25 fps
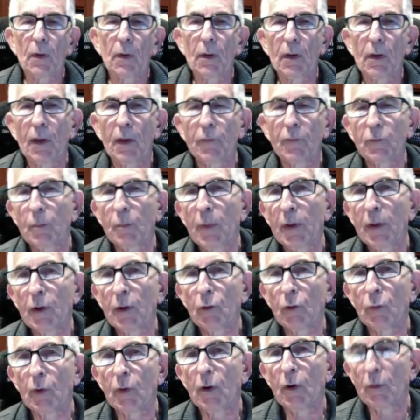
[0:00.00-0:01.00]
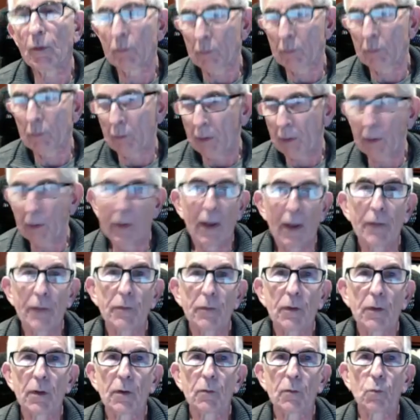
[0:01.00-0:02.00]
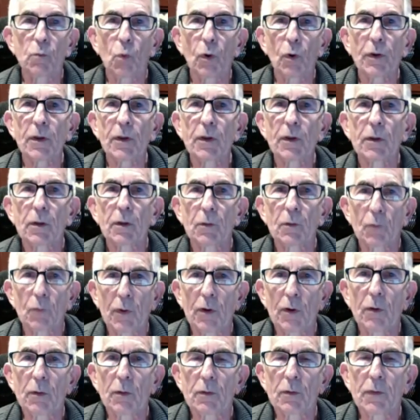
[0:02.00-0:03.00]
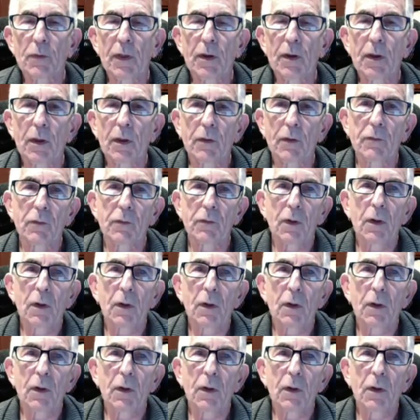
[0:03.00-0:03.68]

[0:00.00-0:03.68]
And after my career ended, in working career, that is,